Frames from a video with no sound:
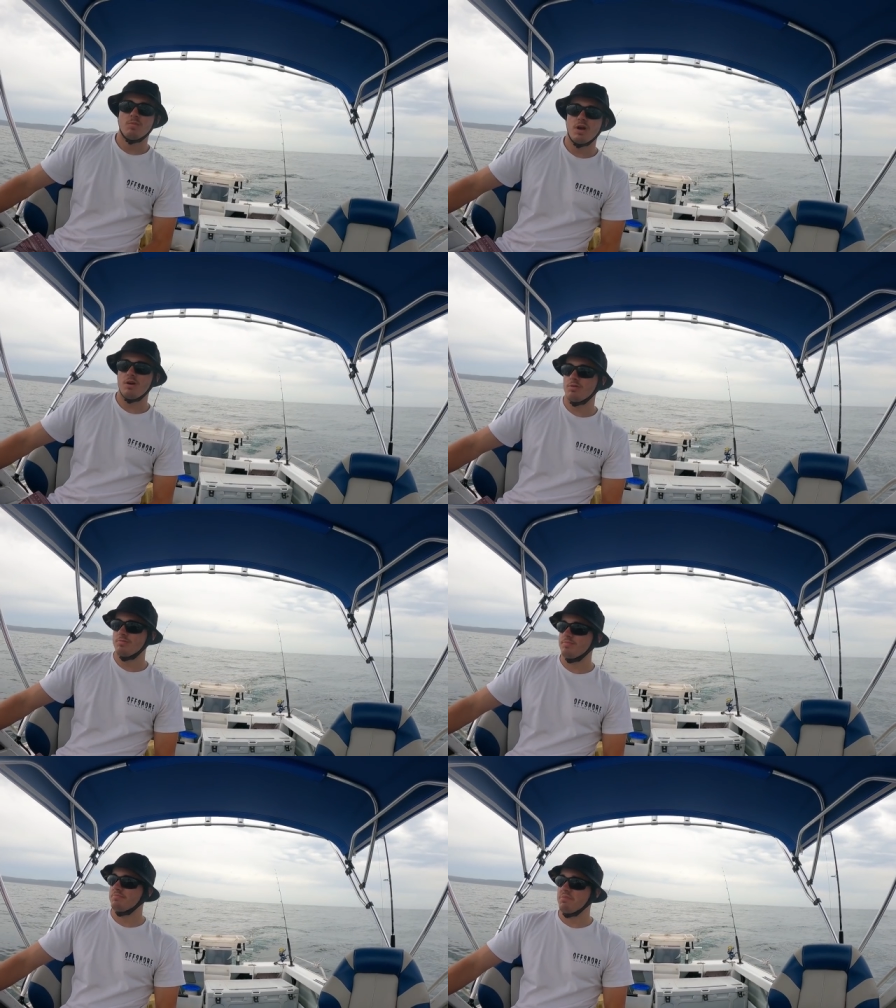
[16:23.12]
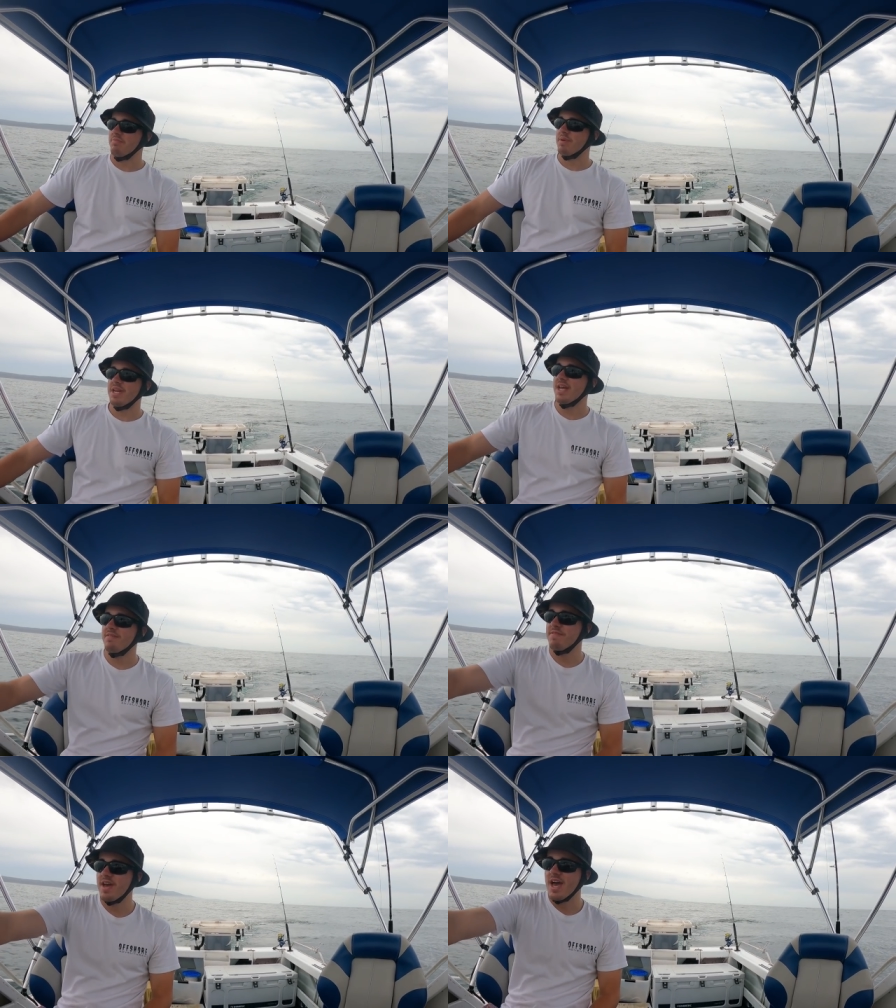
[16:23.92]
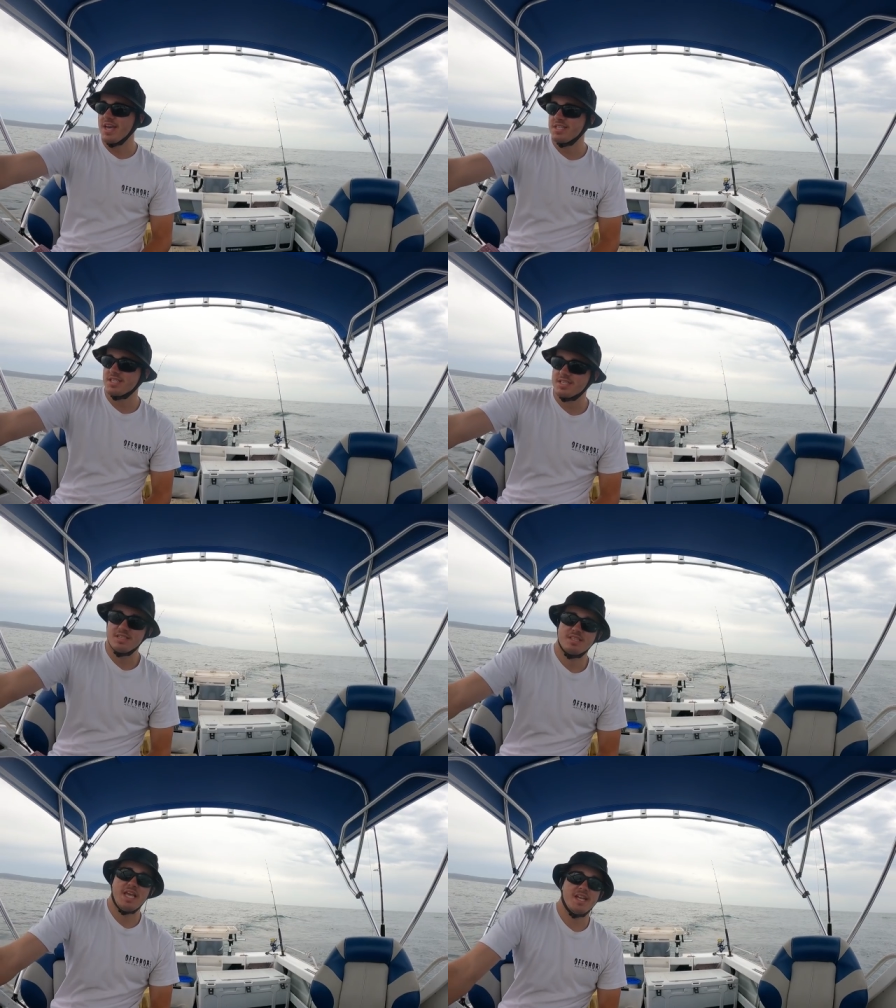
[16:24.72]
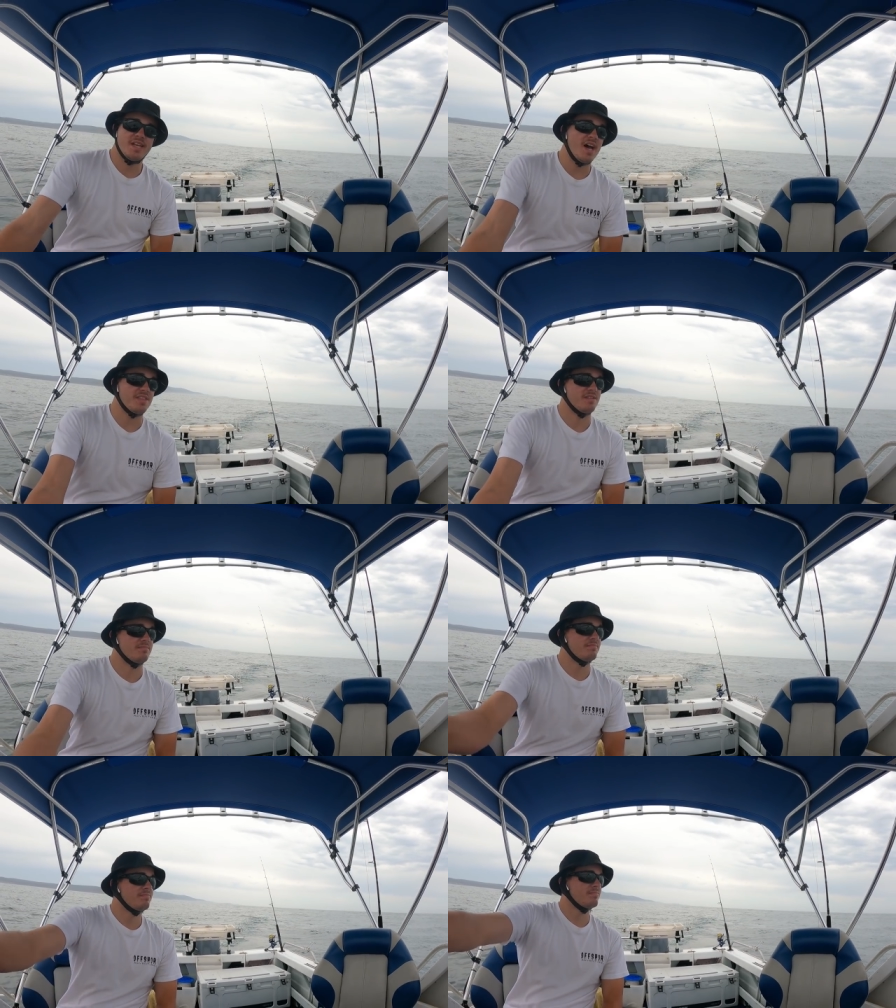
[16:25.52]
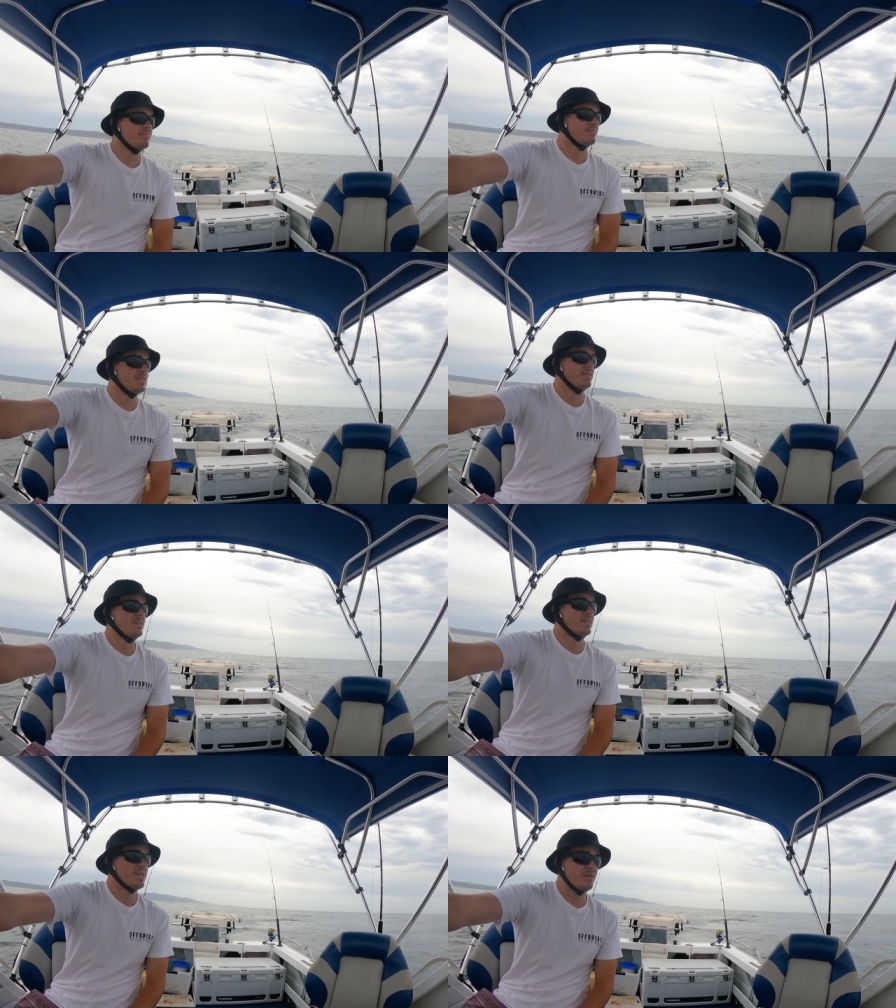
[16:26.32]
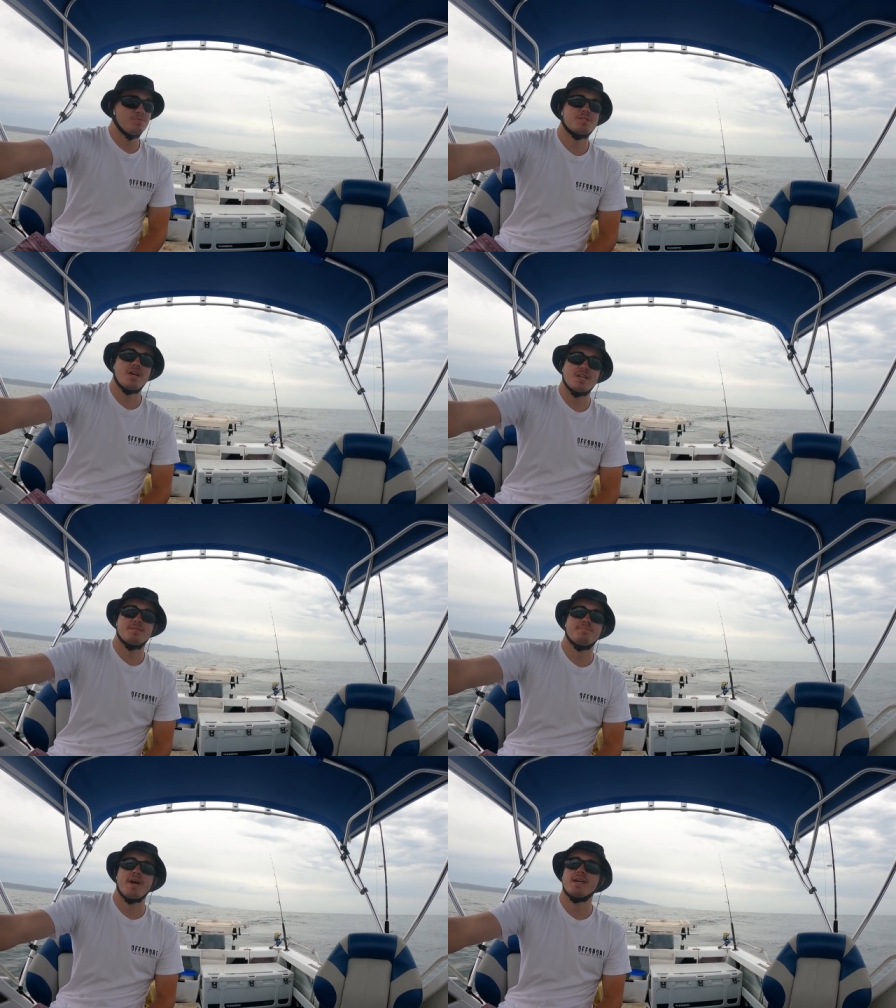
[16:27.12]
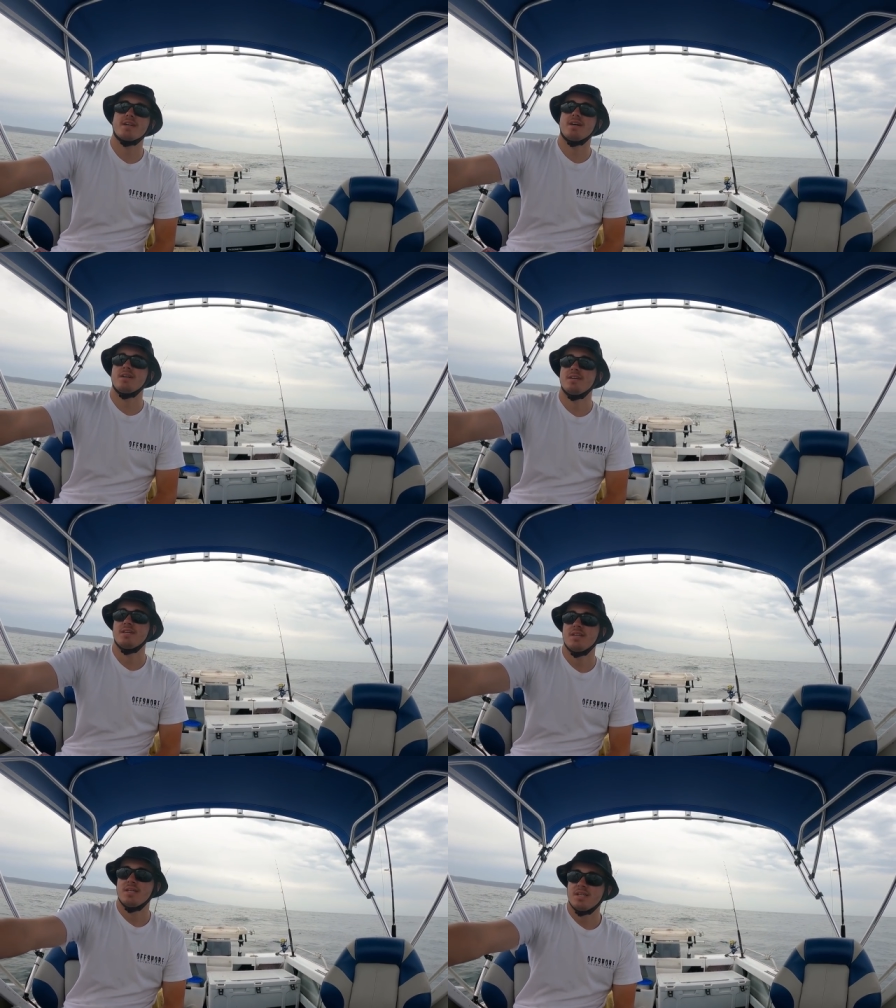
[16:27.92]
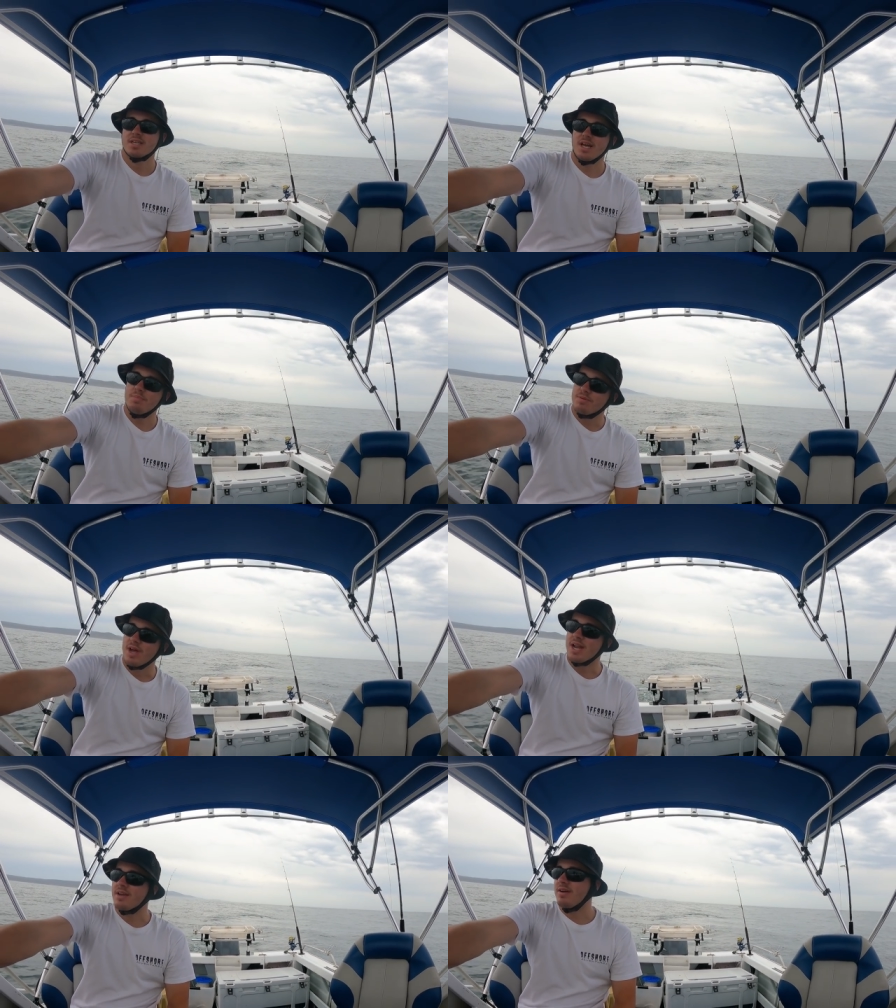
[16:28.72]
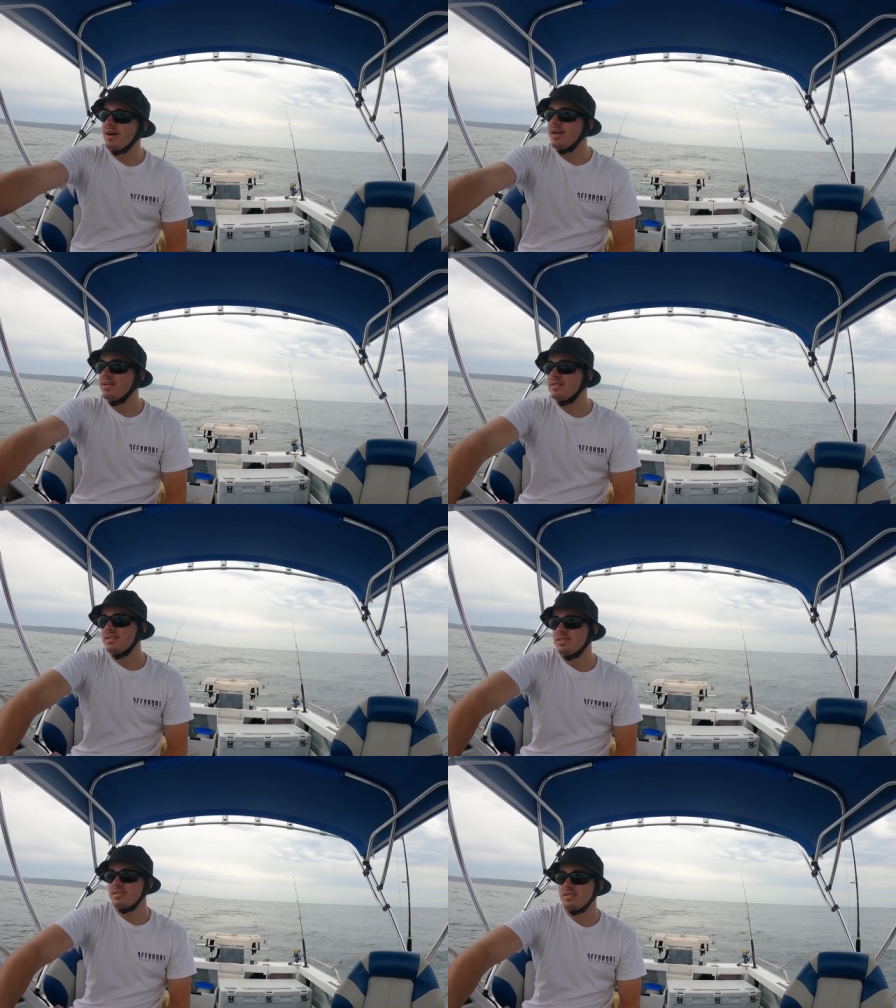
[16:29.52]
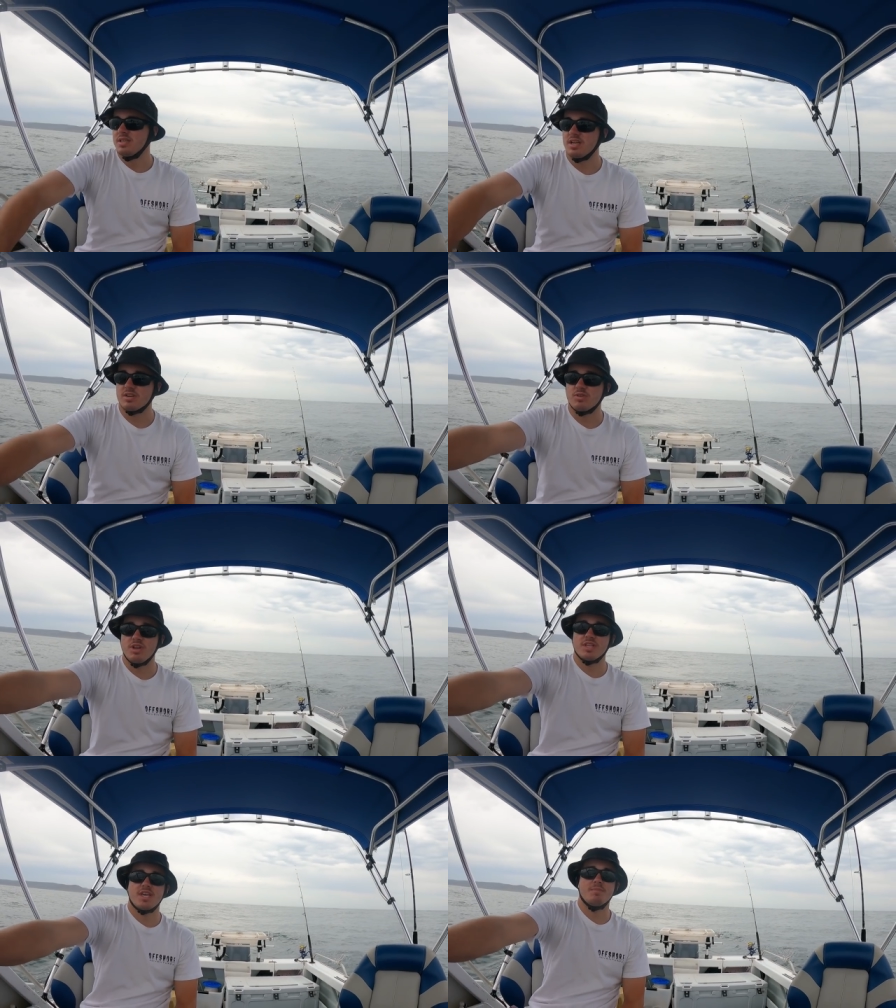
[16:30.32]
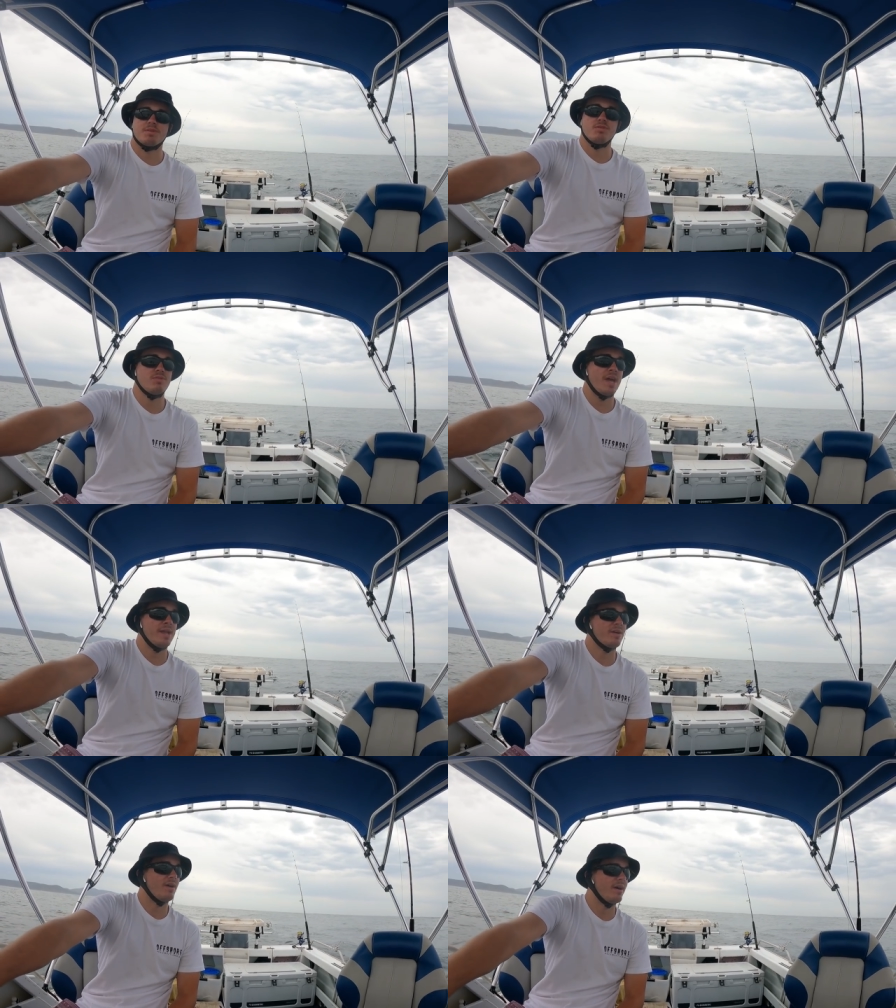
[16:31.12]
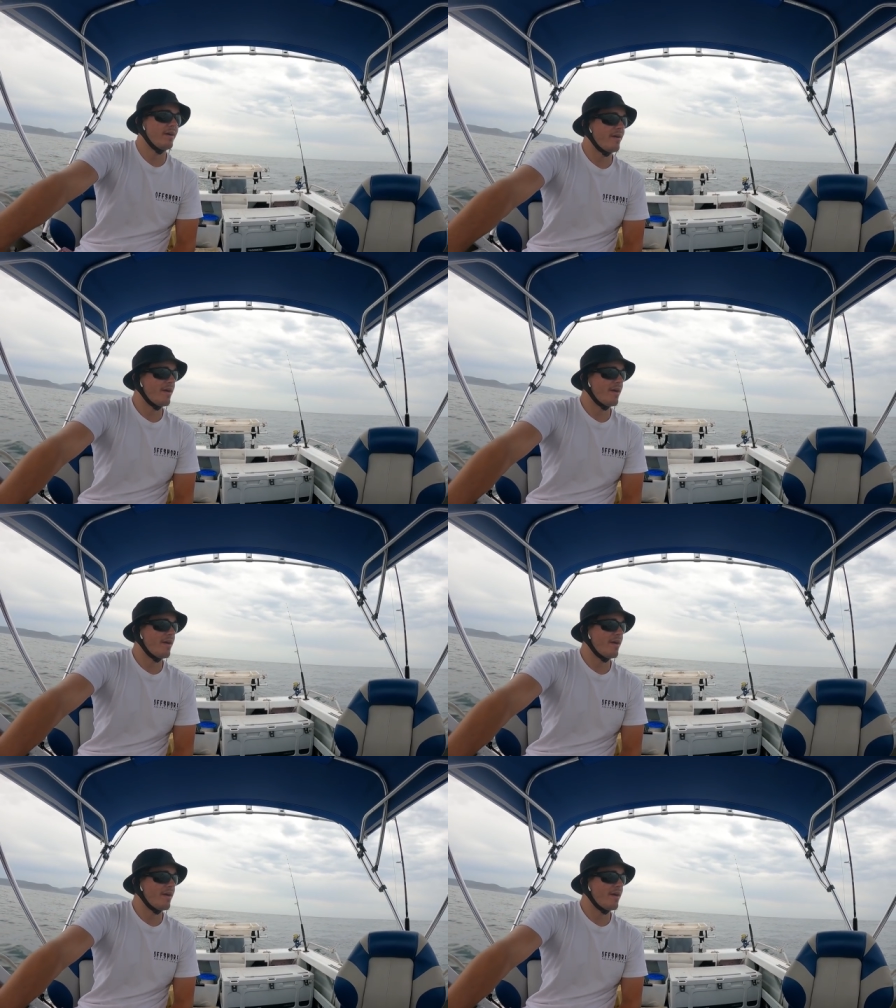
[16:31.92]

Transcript: Well, I've been out for ages and nothing. A couple Sergeant Baker, couple Guy and I could only keep two nannygai.